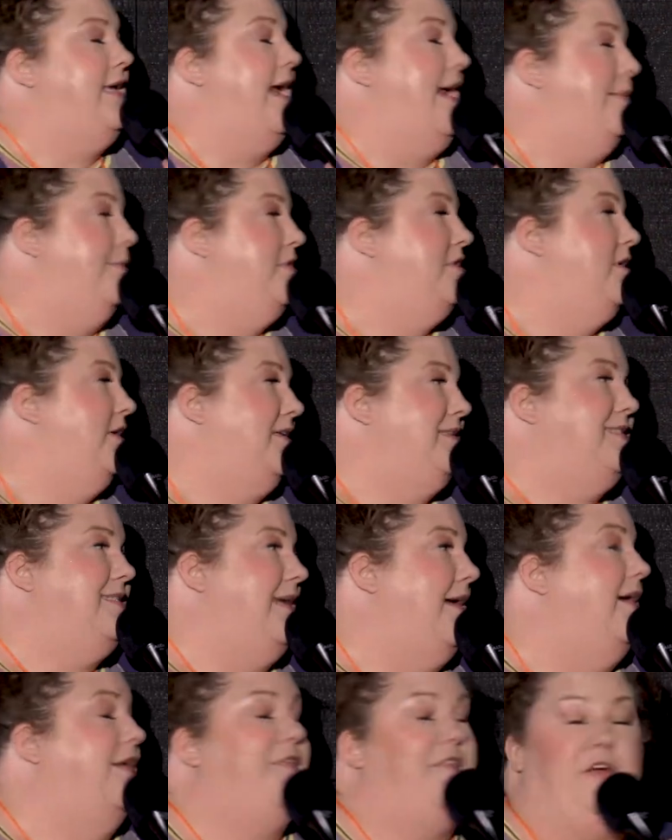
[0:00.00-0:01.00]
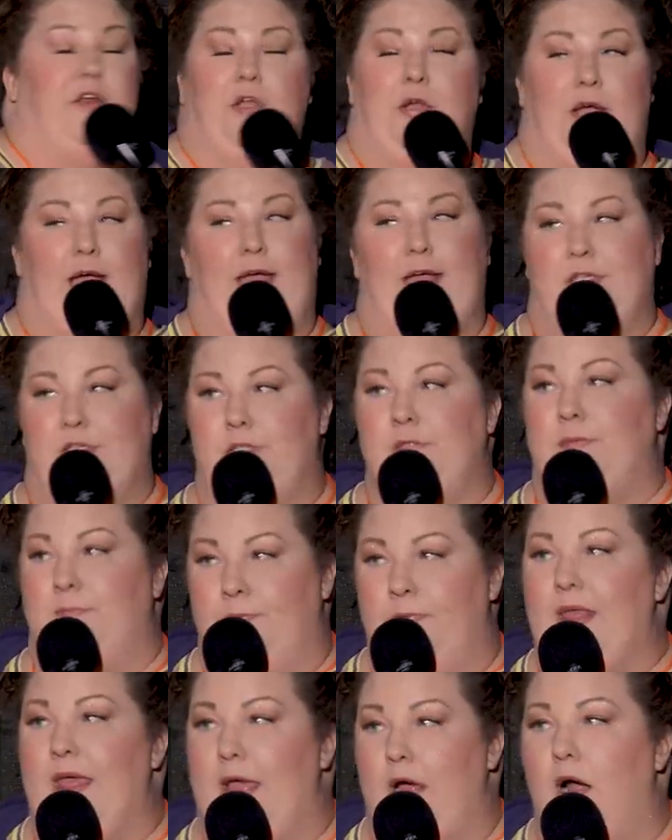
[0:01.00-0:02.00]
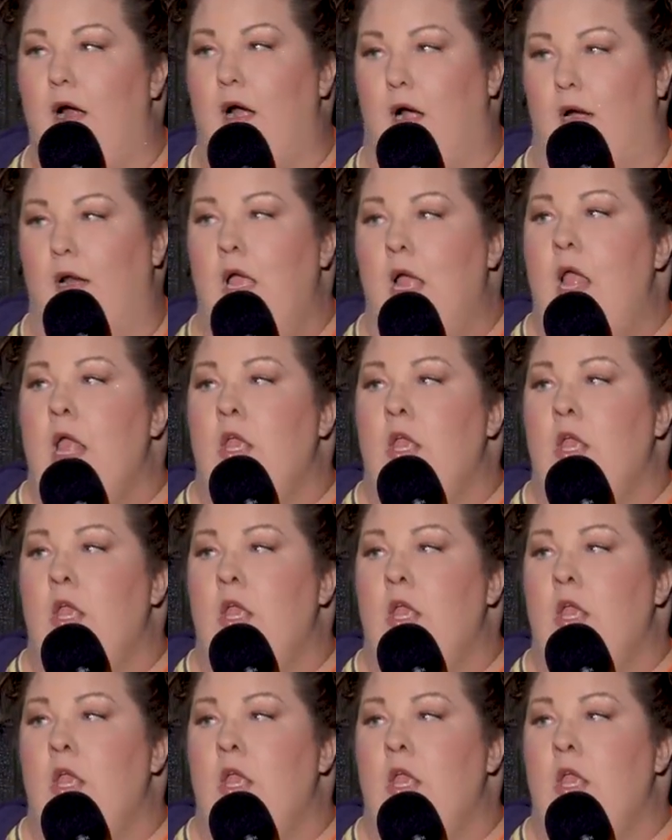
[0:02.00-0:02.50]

Amazon's there for you guys. They are.